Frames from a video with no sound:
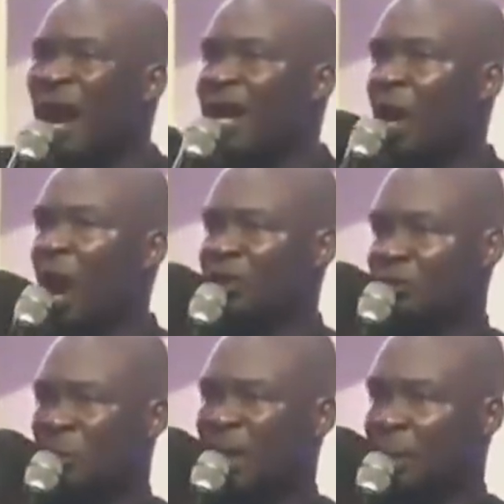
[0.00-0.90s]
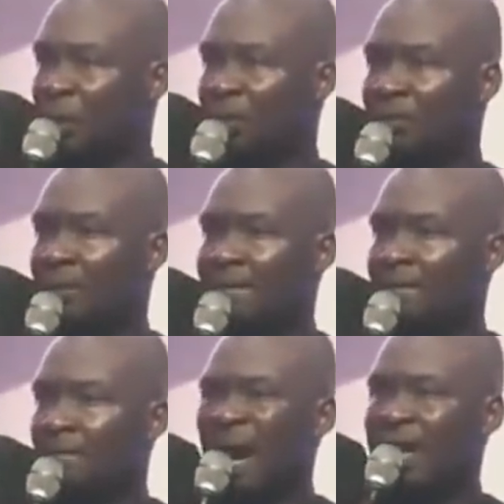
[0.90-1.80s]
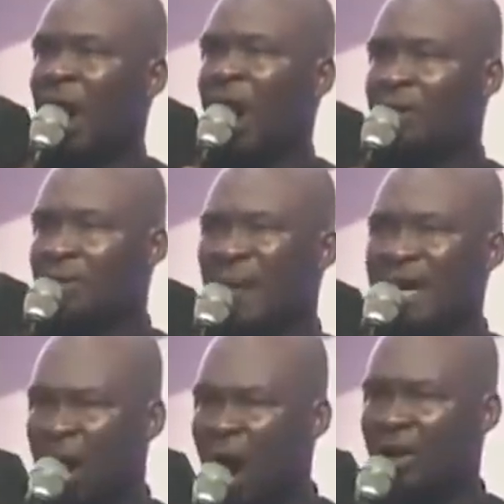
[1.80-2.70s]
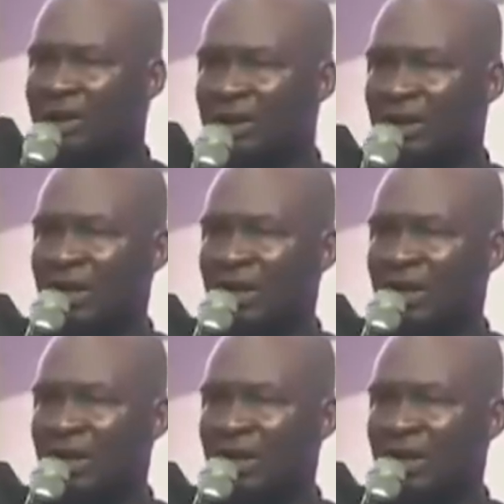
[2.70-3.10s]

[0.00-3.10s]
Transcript: over God's people. My God, my God.